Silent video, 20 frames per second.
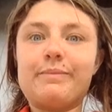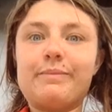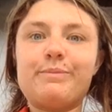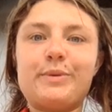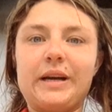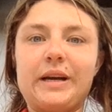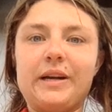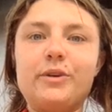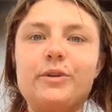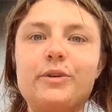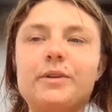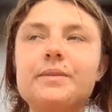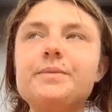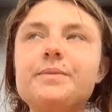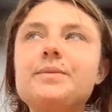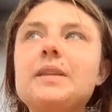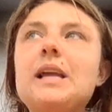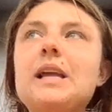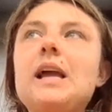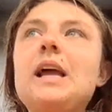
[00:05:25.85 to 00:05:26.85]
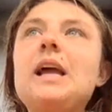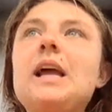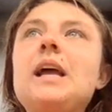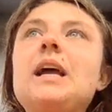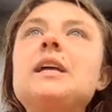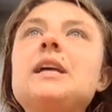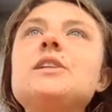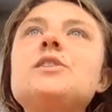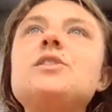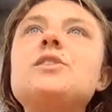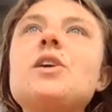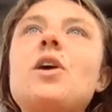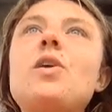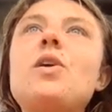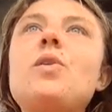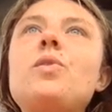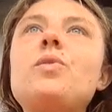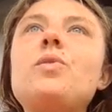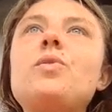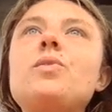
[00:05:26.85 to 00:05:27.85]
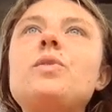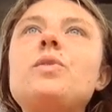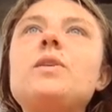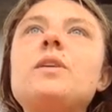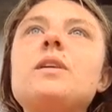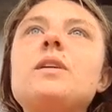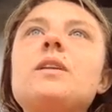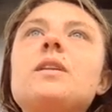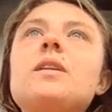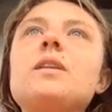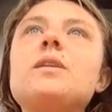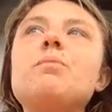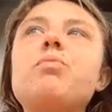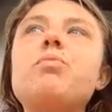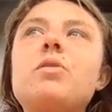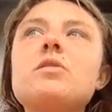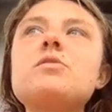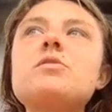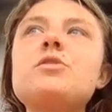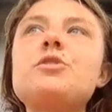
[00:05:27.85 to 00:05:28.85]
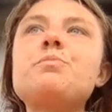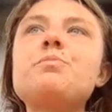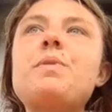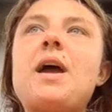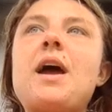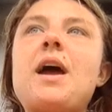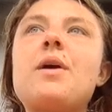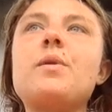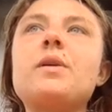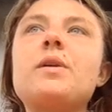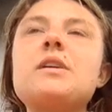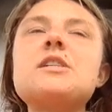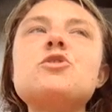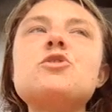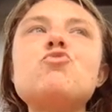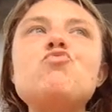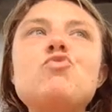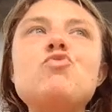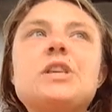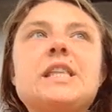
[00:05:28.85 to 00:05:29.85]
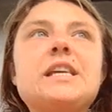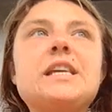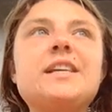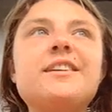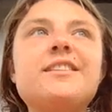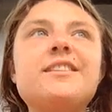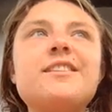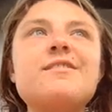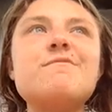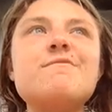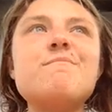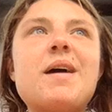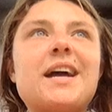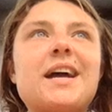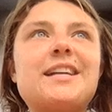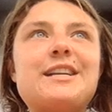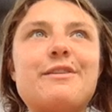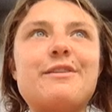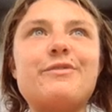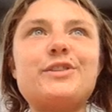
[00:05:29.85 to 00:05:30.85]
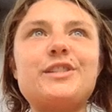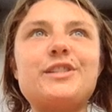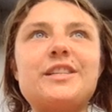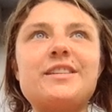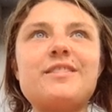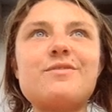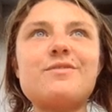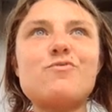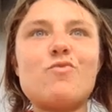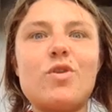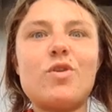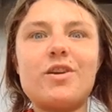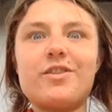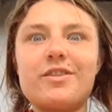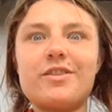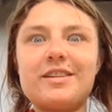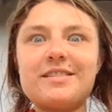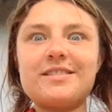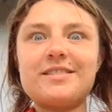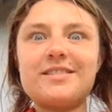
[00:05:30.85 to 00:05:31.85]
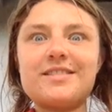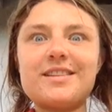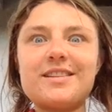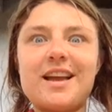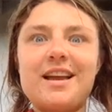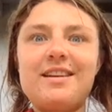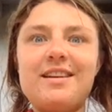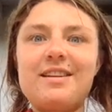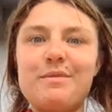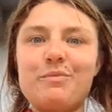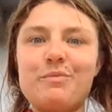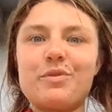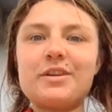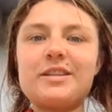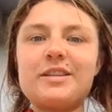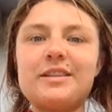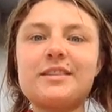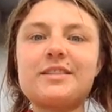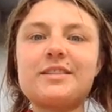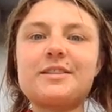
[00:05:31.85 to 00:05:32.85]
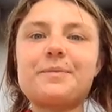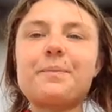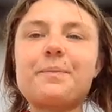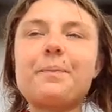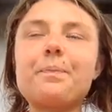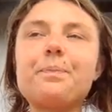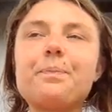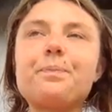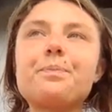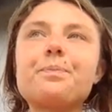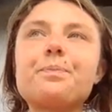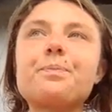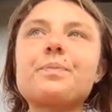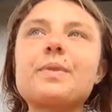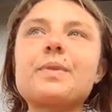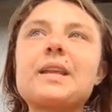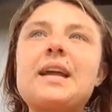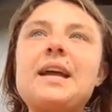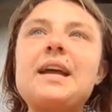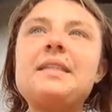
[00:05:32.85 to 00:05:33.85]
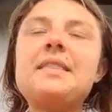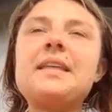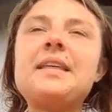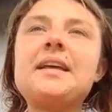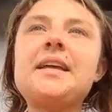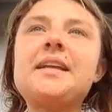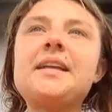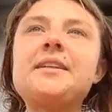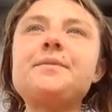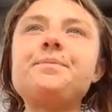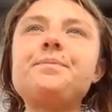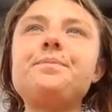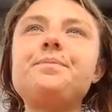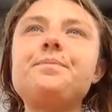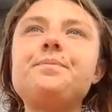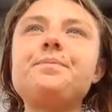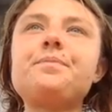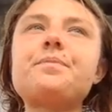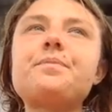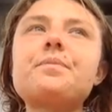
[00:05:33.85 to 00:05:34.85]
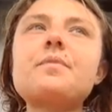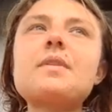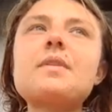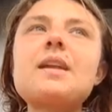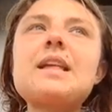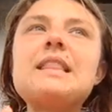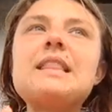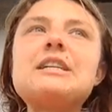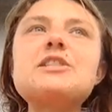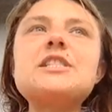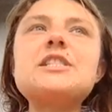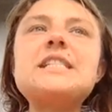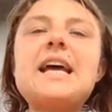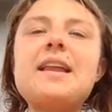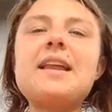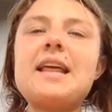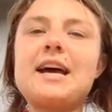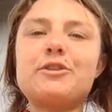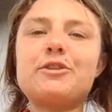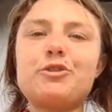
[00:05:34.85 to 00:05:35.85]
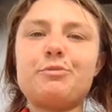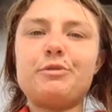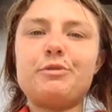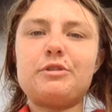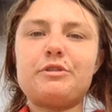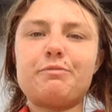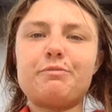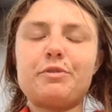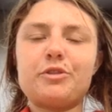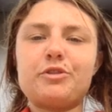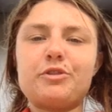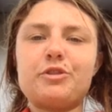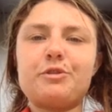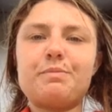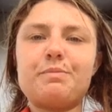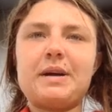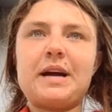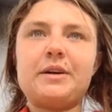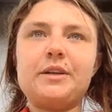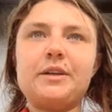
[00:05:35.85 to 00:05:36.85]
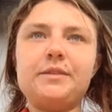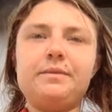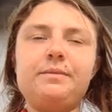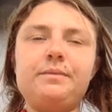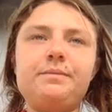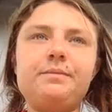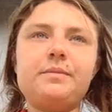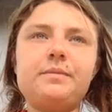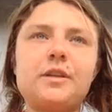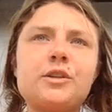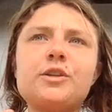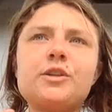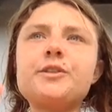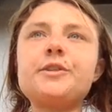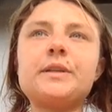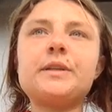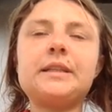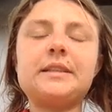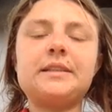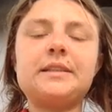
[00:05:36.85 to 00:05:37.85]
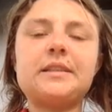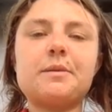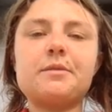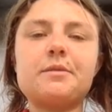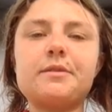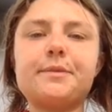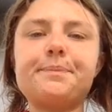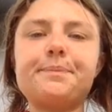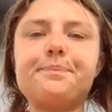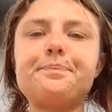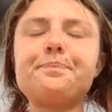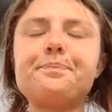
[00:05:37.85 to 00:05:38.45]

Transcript: Pretty cool. So personal power is really magnificent, wondrous, and important. And then there's 10 attributes of personal power. I'll go through at least some of them.